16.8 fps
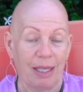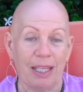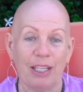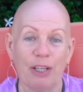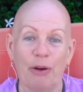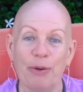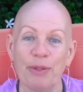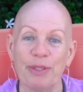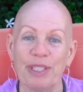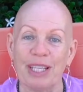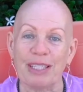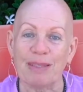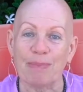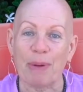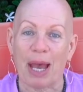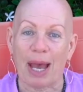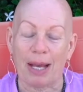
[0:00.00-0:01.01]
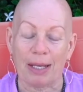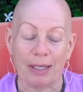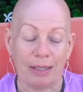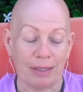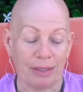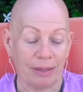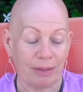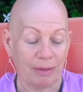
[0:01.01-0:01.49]
It holds us back.
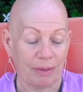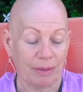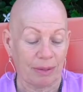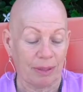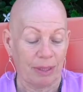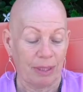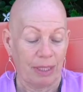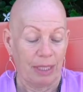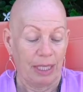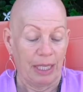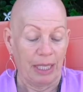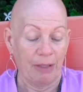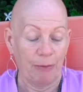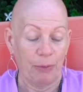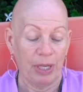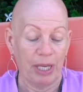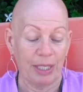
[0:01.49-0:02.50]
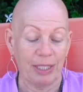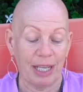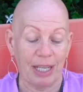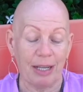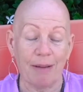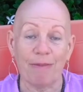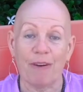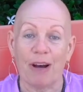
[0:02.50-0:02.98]
If we
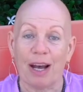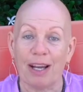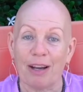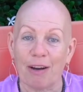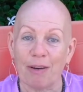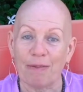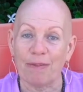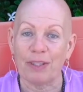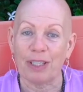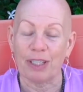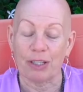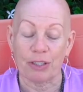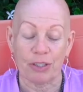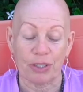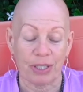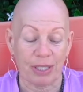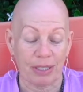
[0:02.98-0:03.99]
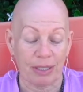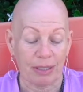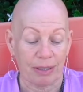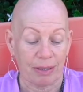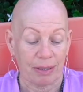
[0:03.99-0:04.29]
identify our fears,